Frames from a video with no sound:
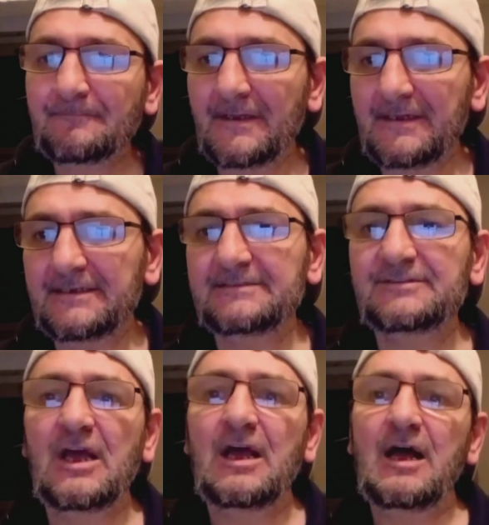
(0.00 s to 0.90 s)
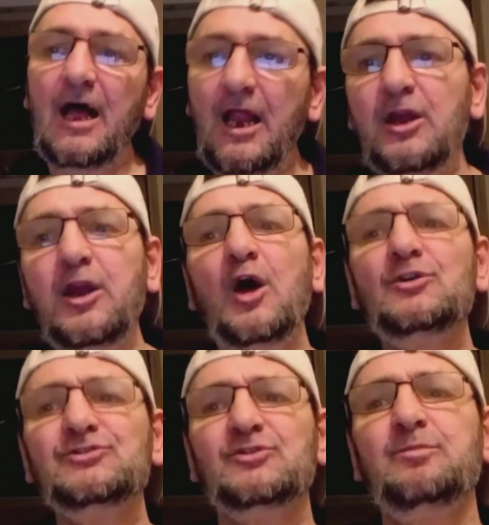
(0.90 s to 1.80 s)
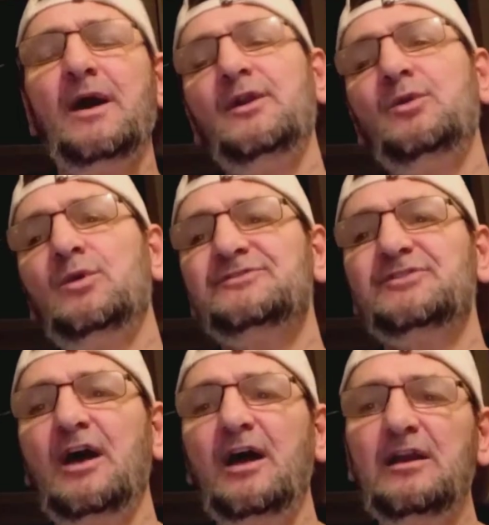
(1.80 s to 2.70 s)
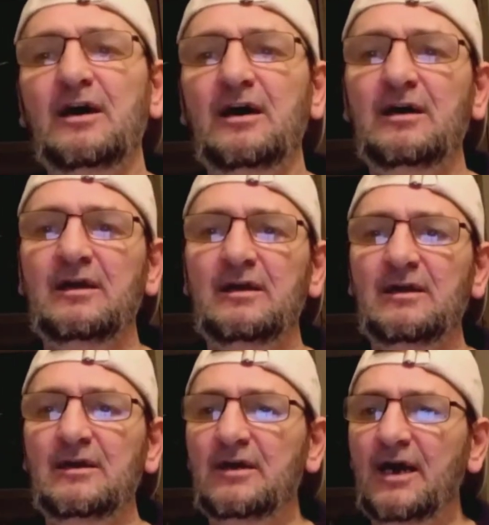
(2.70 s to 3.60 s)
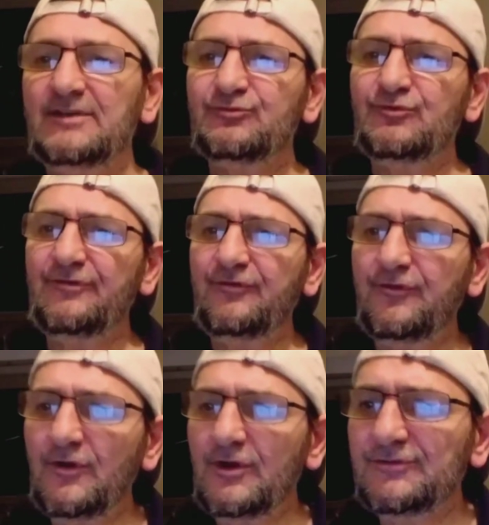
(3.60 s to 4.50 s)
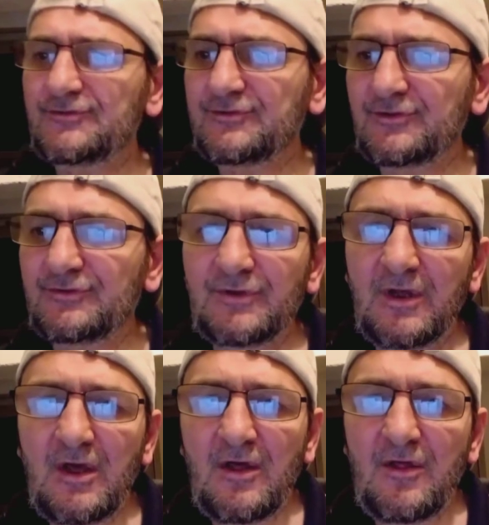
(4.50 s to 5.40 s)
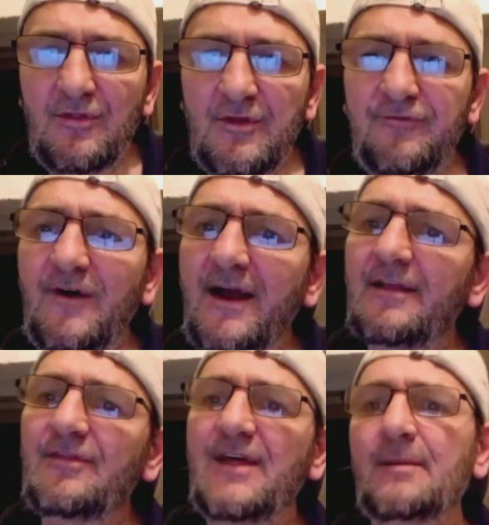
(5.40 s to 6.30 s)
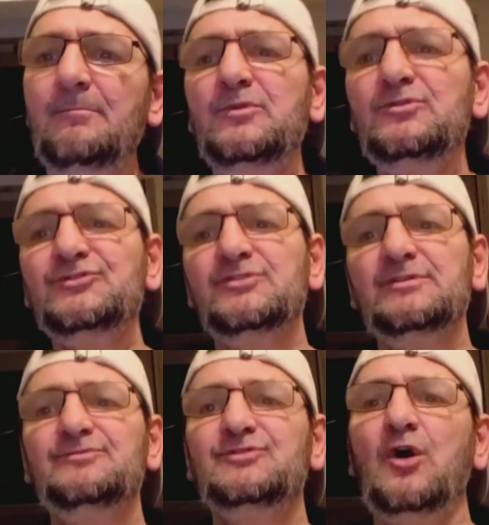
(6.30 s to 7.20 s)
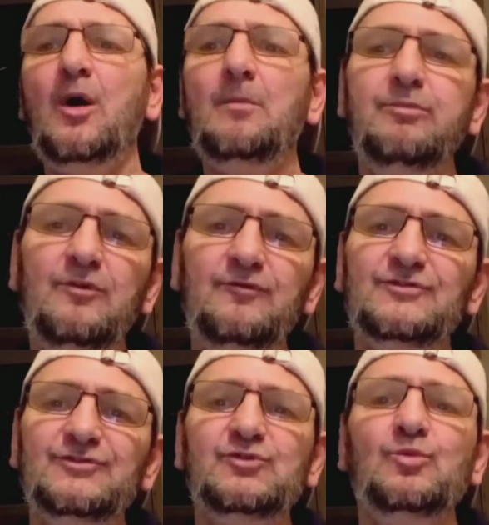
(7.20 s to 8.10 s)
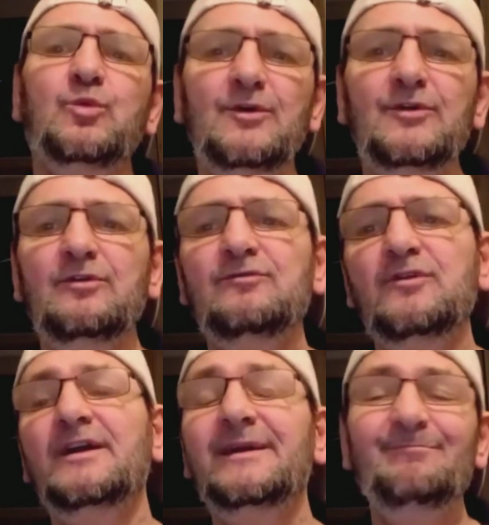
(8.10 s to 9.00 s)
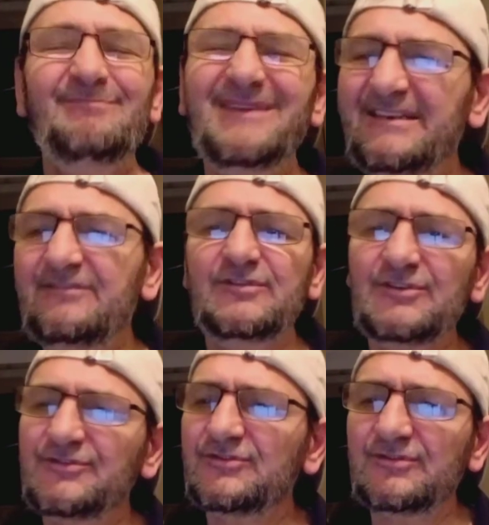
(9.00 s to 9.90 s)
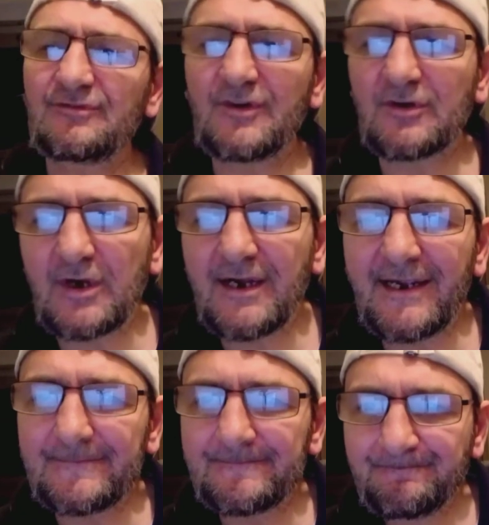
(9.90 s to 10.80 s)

It is Allah subhanahu wa ta'ala has referred to the fact that Muslims are brothers to one another in many verses of the Quran.